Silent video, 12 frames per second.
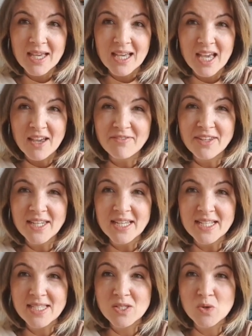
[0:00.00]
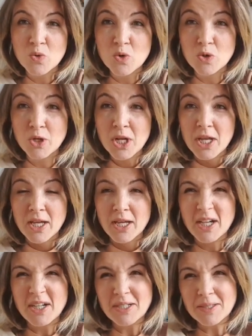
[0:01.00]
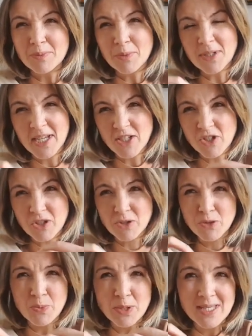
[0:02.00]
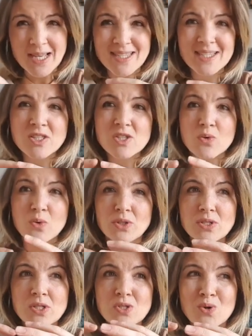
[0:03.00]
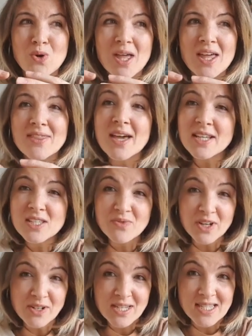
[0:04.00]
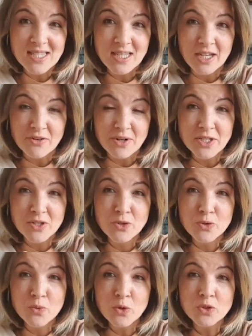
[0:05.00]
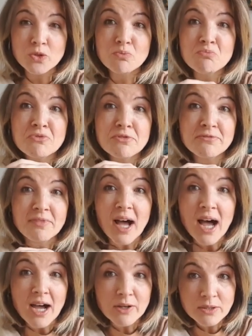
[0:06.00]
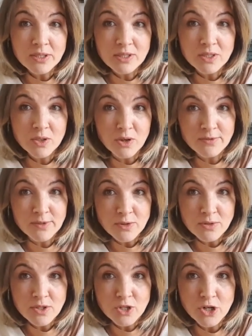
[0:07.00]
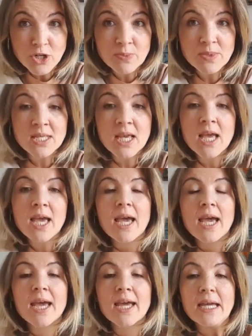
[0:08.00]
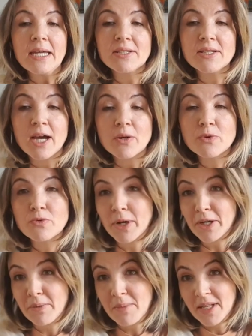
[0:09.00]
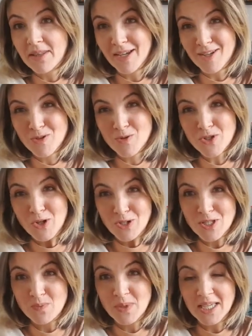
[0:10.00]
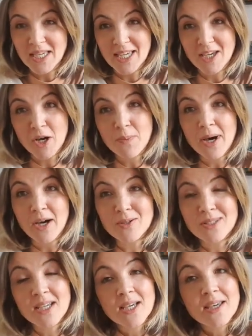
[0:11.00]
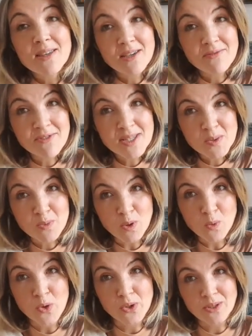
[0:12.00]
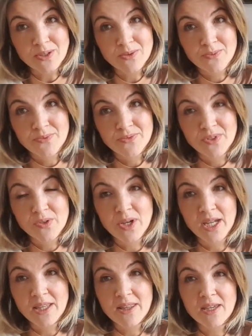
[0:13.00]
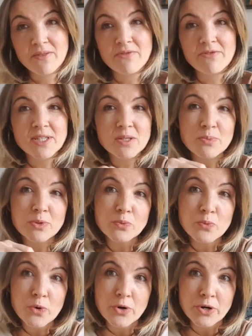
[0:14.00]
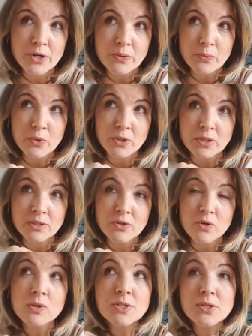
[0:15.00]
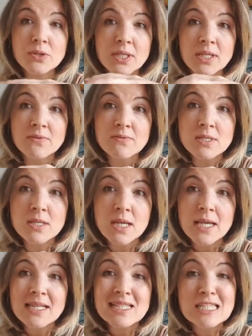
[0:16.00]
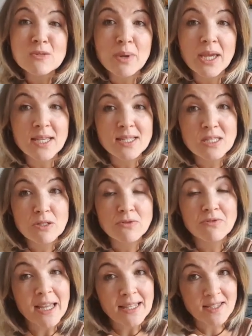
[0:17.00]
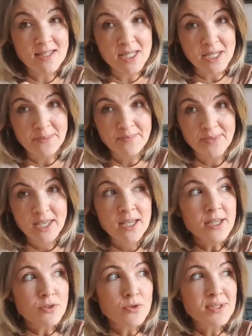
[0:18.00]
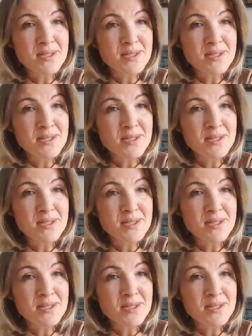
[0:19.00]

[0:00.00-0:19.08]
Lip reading: heaviness or potential to possess and so on. So that is very scary. So you want to move out of those terms. And I would recommend that you start speaking about the invisible world. Okay, the invisible world also gives space to fantasy, to